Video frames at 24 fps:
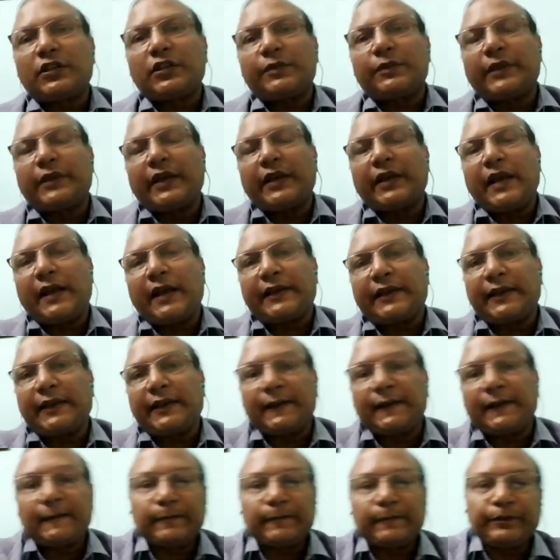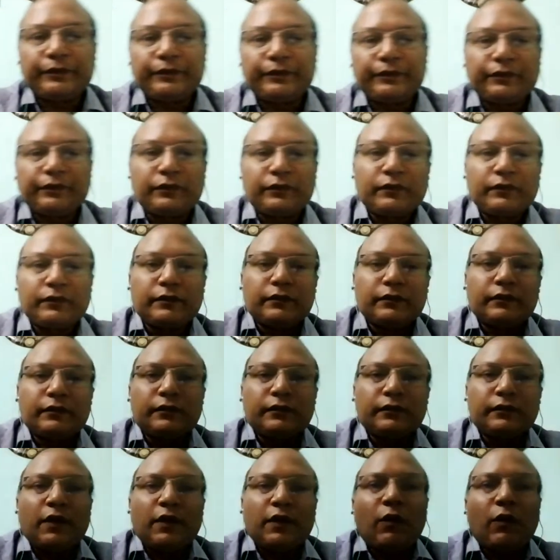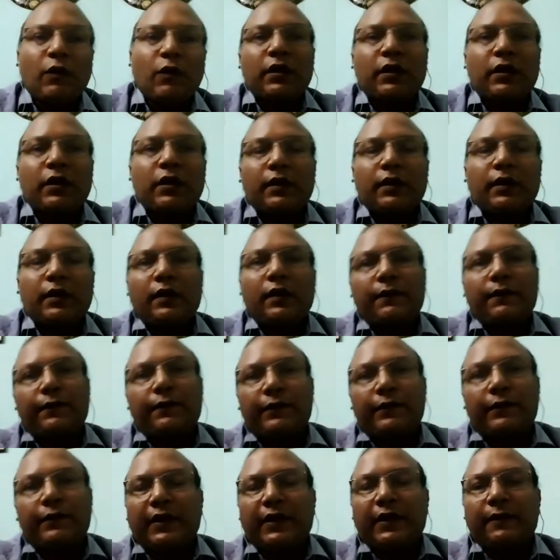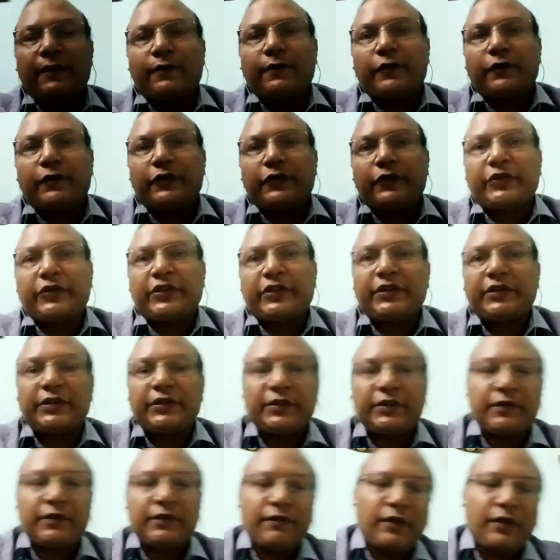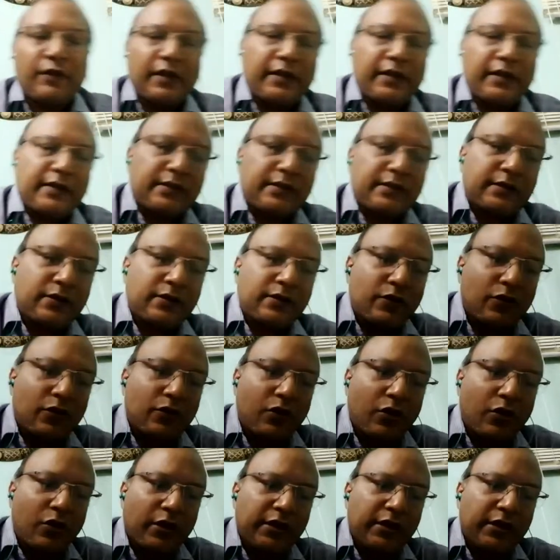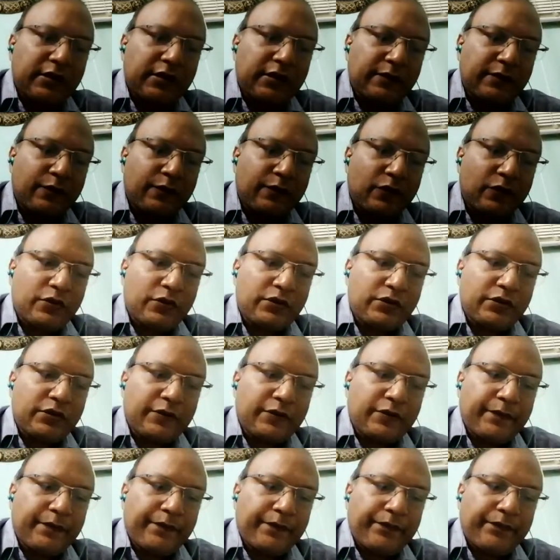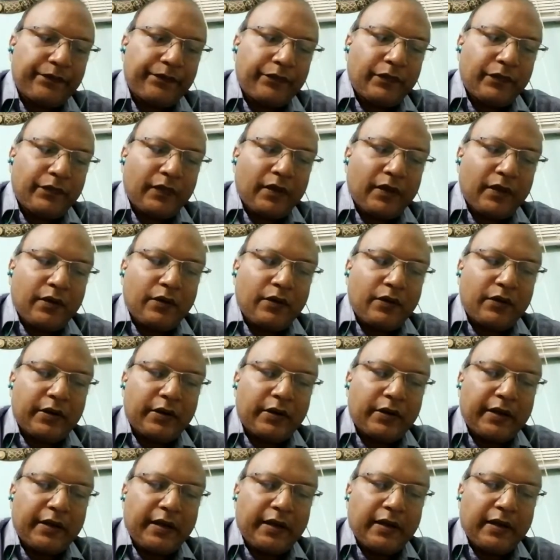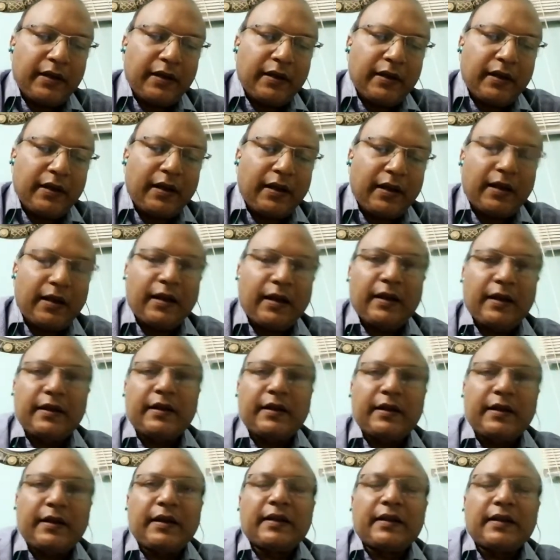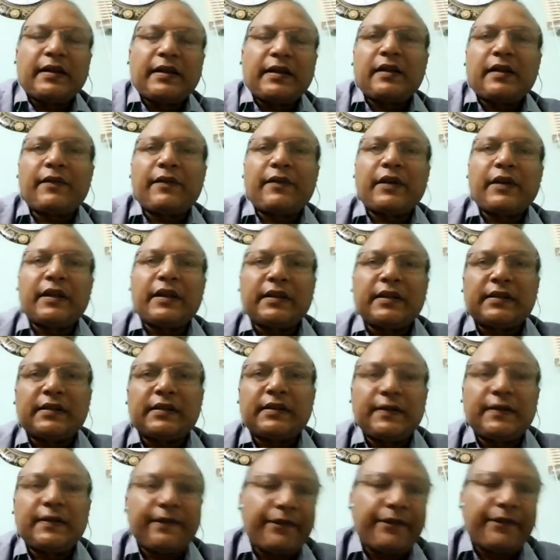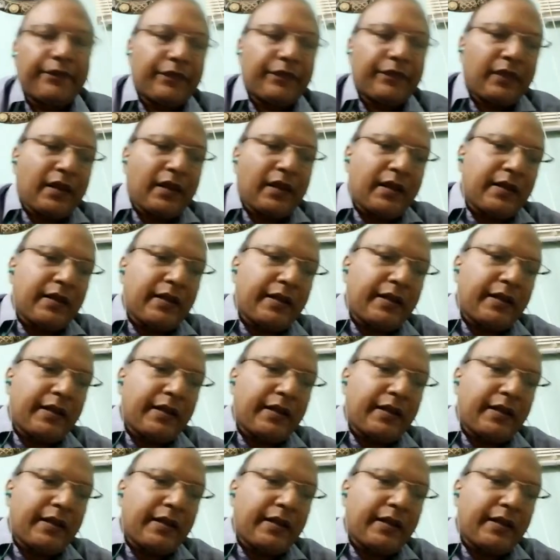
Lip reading: active. What kind of forces? One is Lorentz force. Okay, and the other one is the